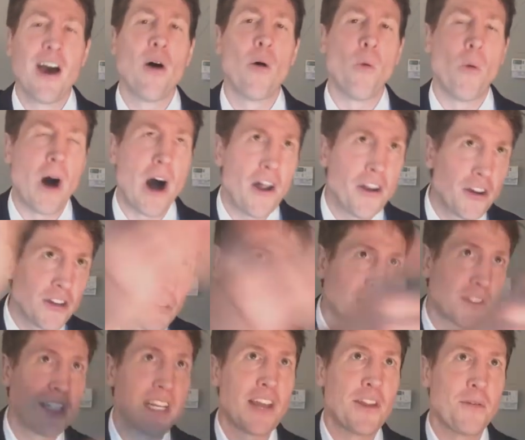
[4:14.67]
Wild Oats
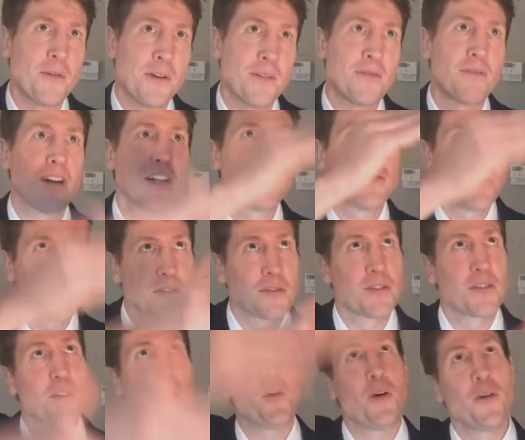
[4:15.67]
was the other one. Fresh Fields
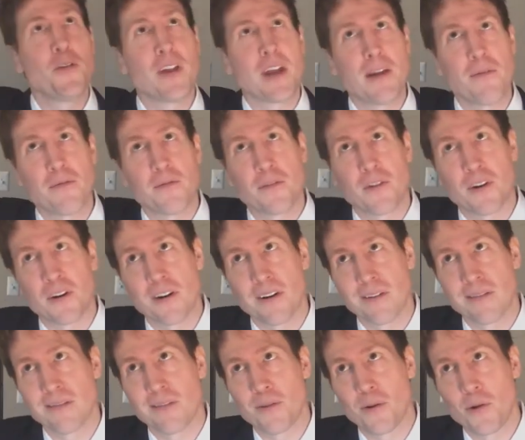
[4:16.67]
is the old name
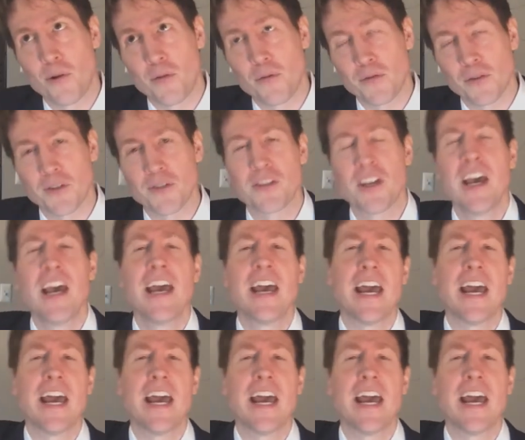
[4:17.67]
for Whole Foods.